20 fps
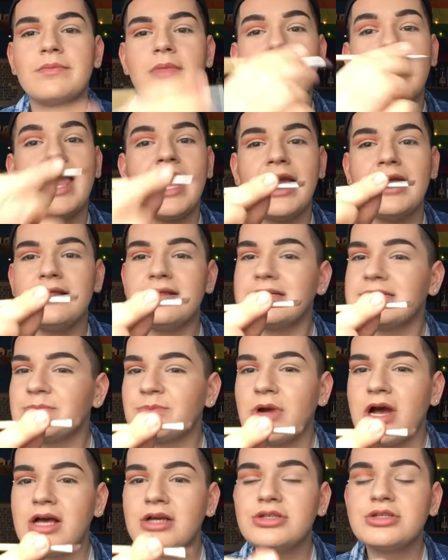I hate this
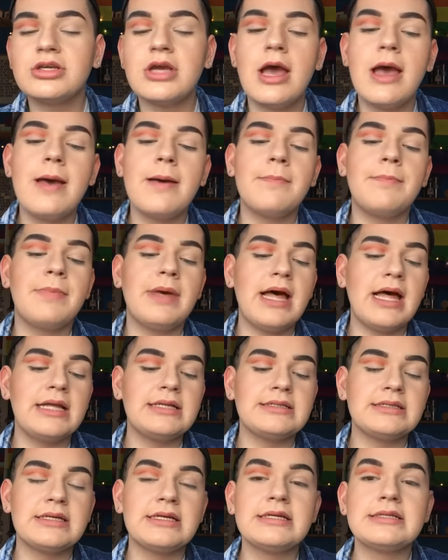brush,
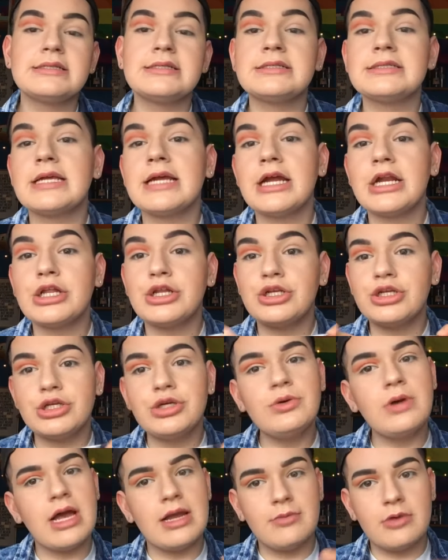but since I got a
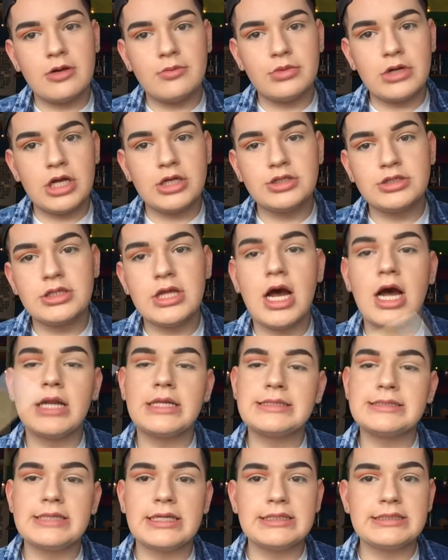new eyebrow brush, the
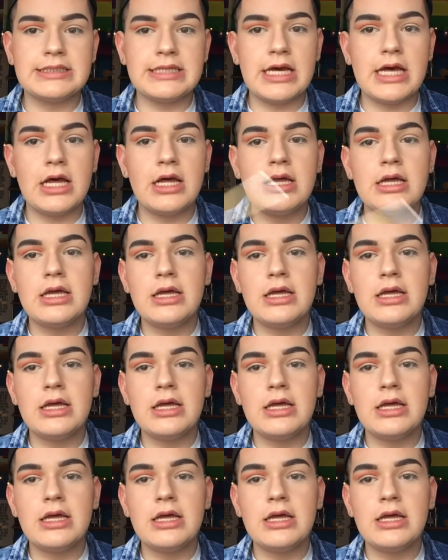Anastasia